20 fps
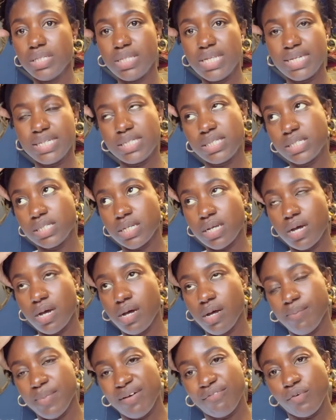this.
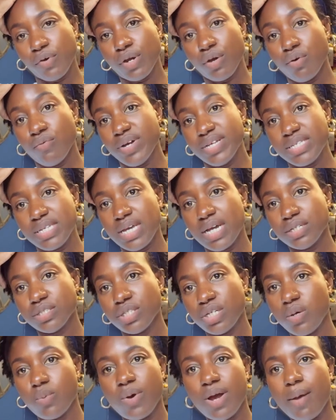I've got it already,
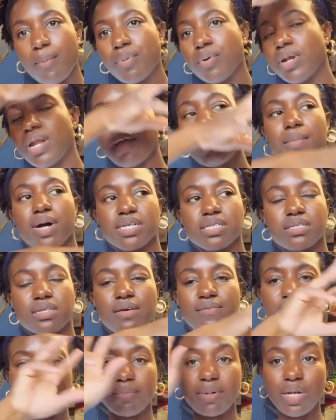actually, where I put like my
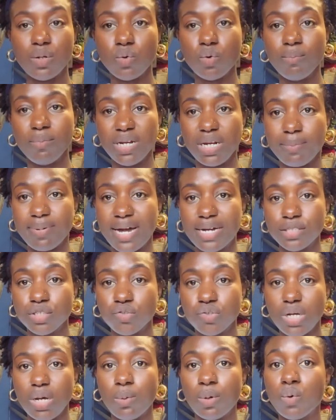stuff at my little mini
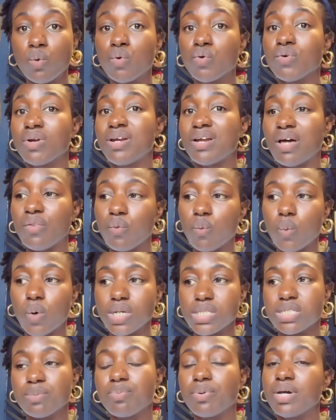pantry. I'm going to order another
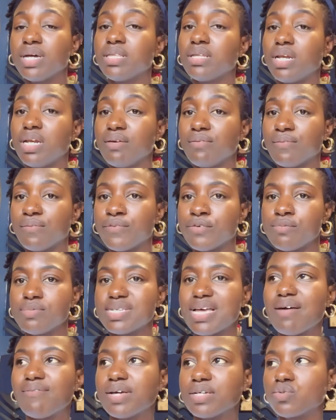one to put in the living room
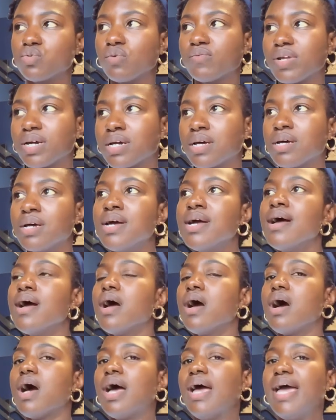to have that sort of like an
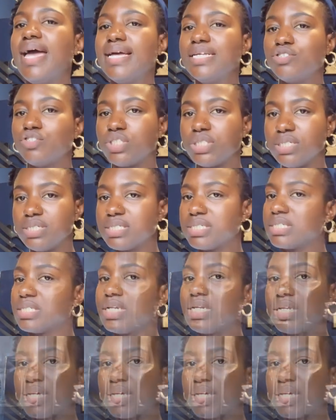entry into the